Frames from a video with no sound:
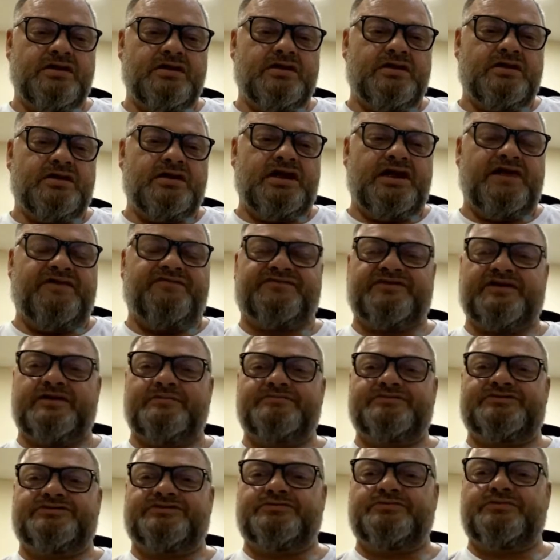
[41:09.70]
If
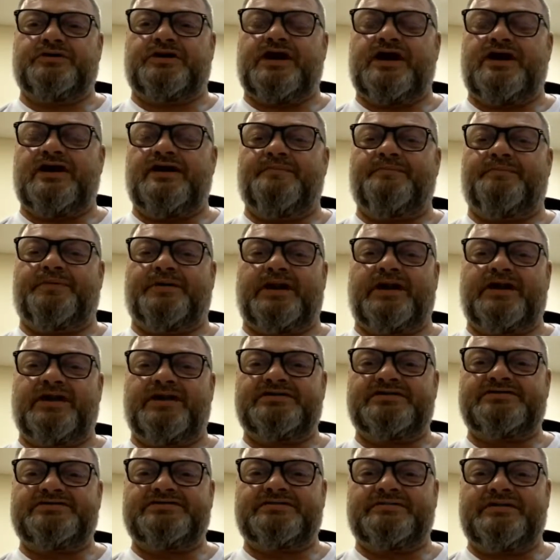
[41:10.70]
something's too
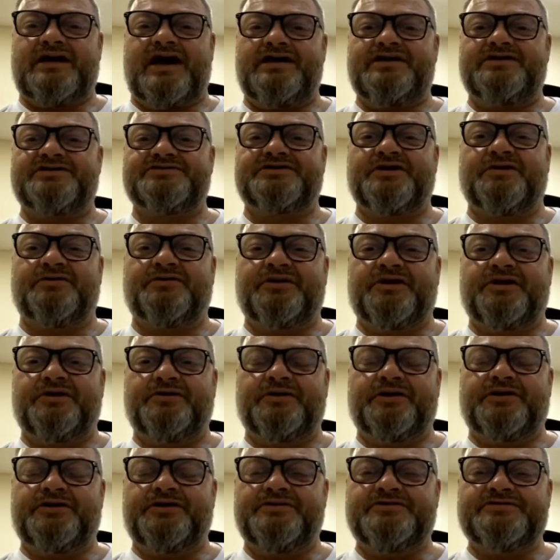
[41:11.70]
complex, I just don't do
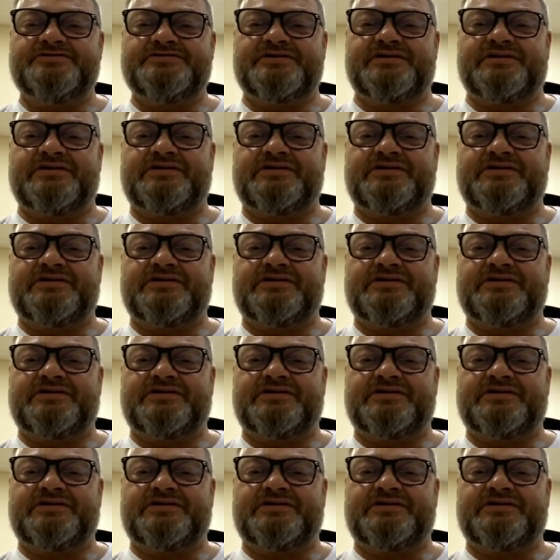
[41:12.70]
it usually.